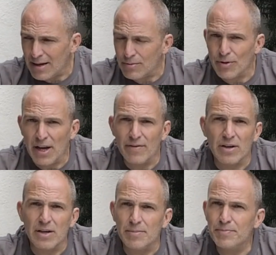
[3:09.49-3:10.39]

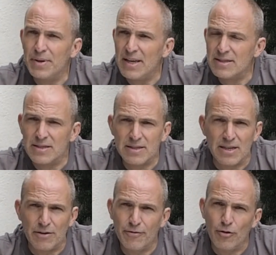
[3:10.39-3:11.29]
whatever, pieces
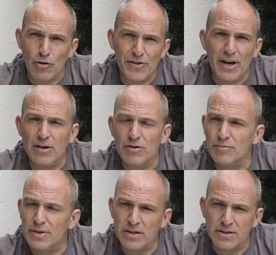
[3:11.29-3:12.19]
that fall down
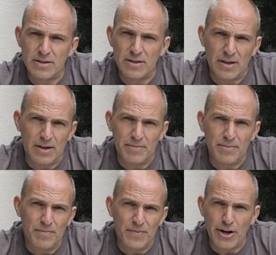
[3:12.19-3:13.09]
because
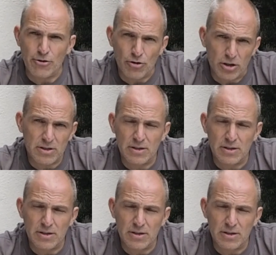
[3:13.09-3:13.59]
they rot.